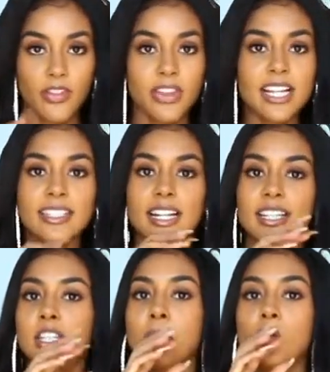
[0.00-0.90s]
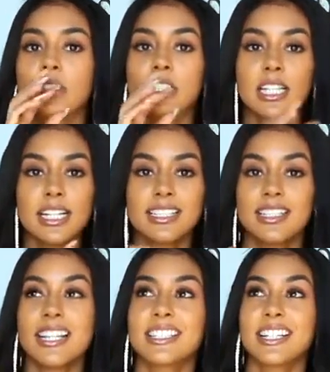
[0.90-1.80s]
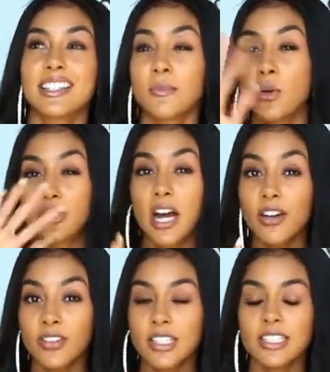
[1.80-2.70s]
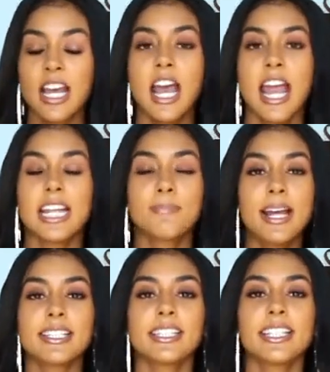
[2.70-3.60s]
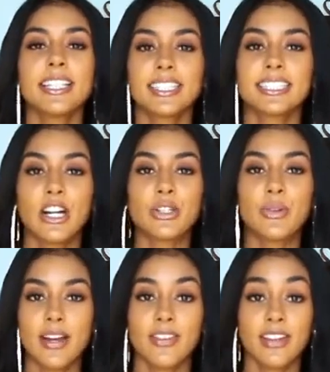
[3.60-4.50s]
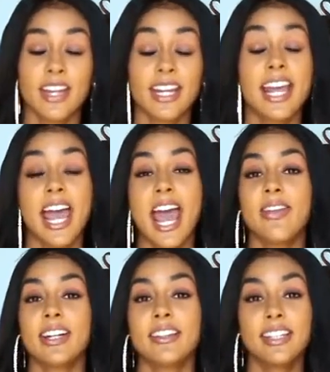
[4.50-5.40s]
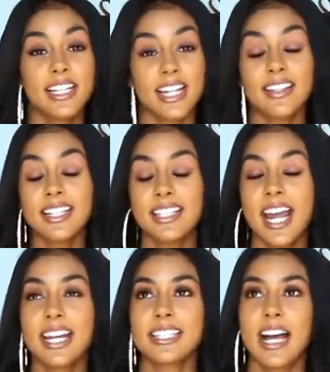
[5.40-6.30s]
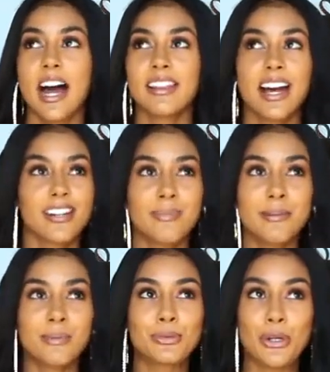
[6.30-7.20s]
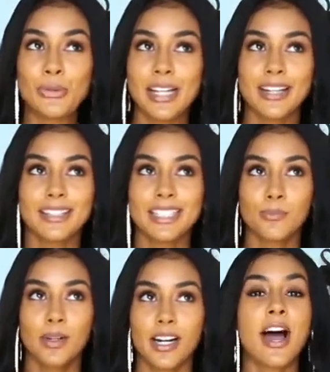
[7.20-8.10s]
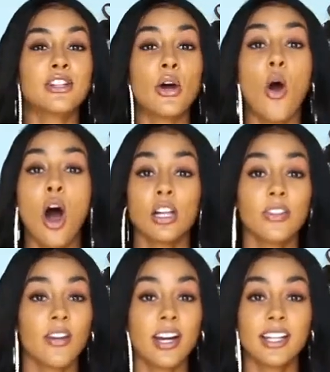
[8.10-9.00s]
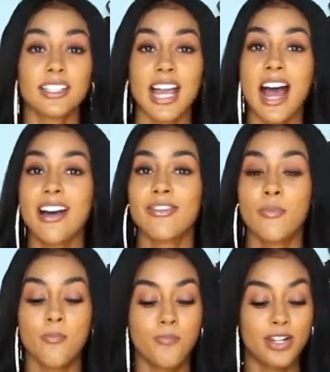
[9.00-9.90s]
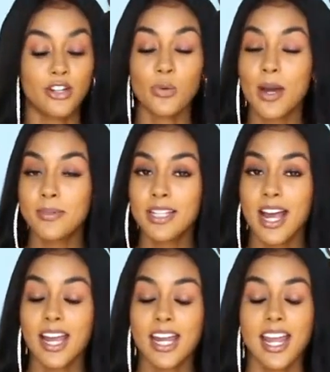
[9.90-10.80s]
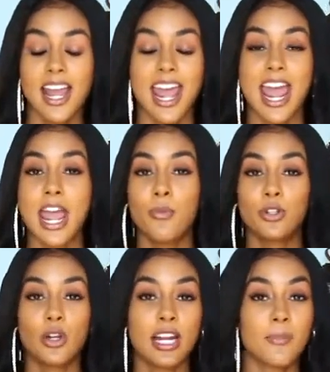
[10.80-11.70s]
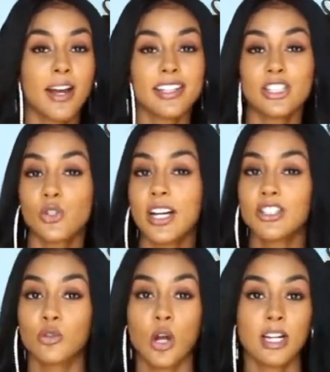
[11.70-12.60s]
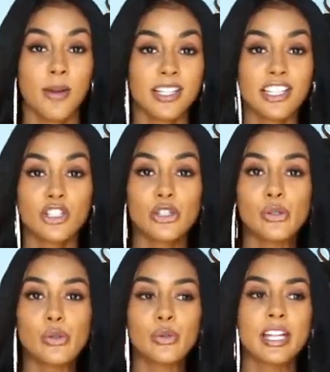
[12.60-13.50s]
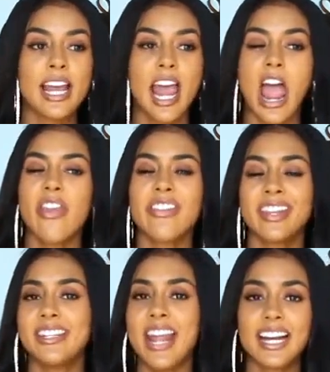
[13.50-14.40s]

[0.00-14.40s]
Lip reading: things that get the most clicks, things that get the most hovers. It's basically gonna tell you everything. And then in this case, a lot of people don't like this, but I know all of us have been on a website and we're trying to buy this dress or trying to buy these shoes, and then the